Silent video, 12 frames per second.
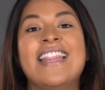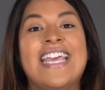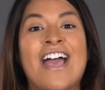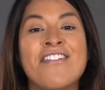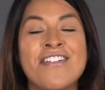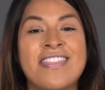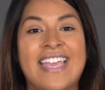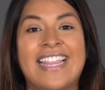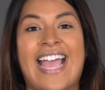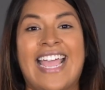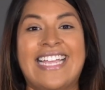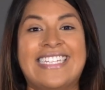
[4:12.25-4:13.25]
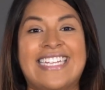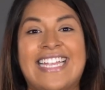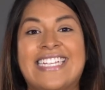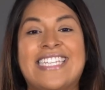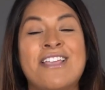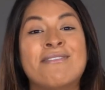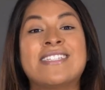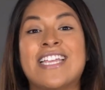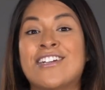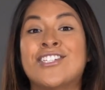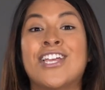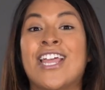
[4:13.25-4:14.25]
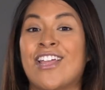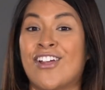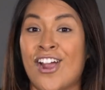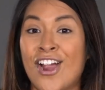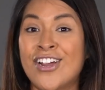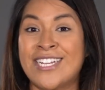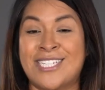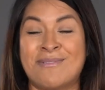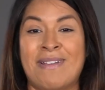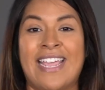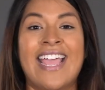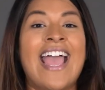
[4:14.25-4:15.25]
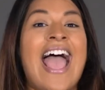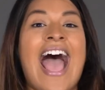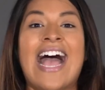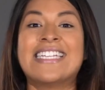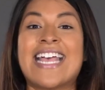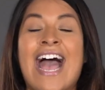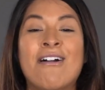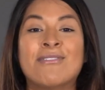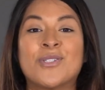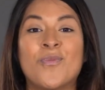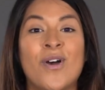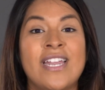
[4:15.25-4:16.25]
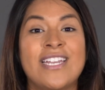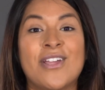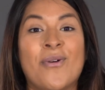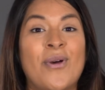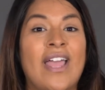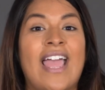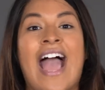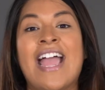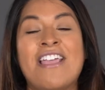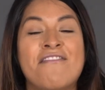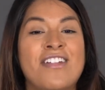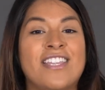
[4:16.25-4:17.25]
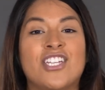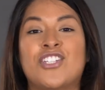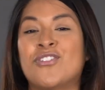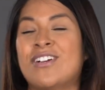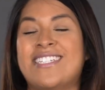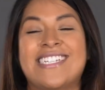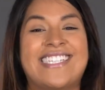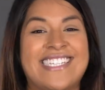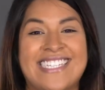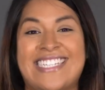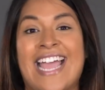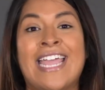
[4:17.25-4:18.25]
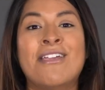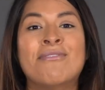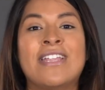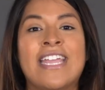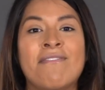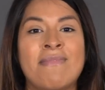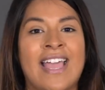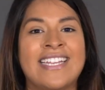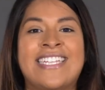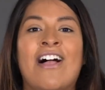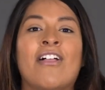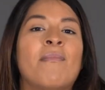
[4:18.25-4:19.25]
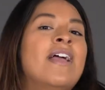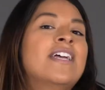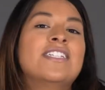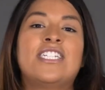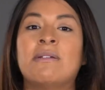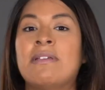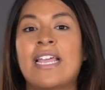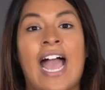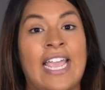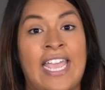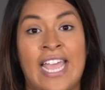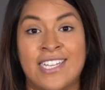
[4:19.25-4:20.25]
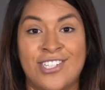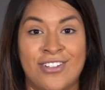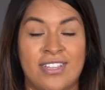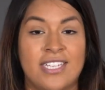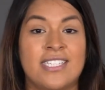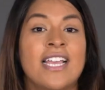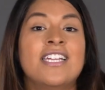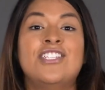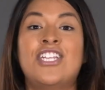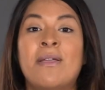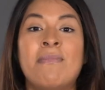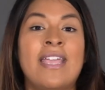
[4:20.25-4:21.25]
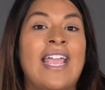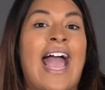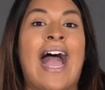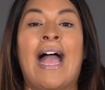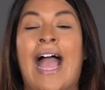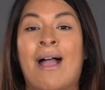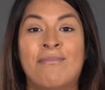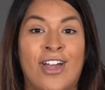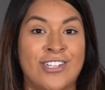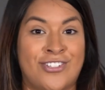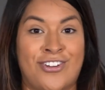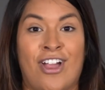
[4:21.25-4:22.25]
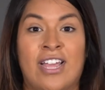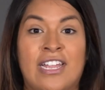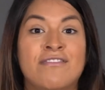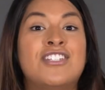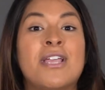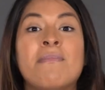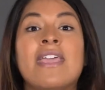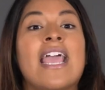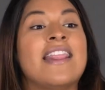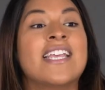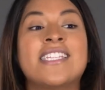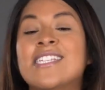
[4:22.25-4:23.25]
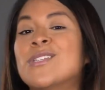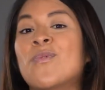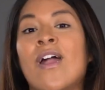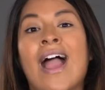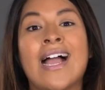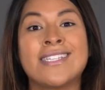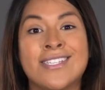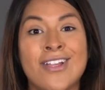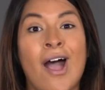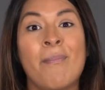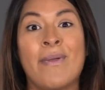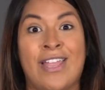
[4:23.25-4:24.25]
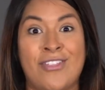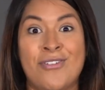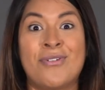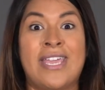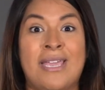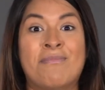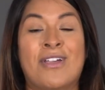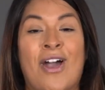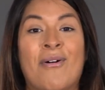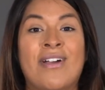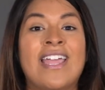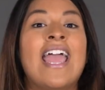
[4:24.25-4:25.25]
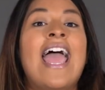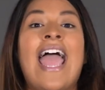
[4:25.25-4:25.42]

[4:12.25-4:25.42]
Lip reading: The other thing that he did is he was there to encourage me. As I was wanting to quit, even the short distance that he would give me, I tell him, Jimmy, I can't do this. Jimmy, I'm not strong enough. Jimmy, this is where I stop and you keep going.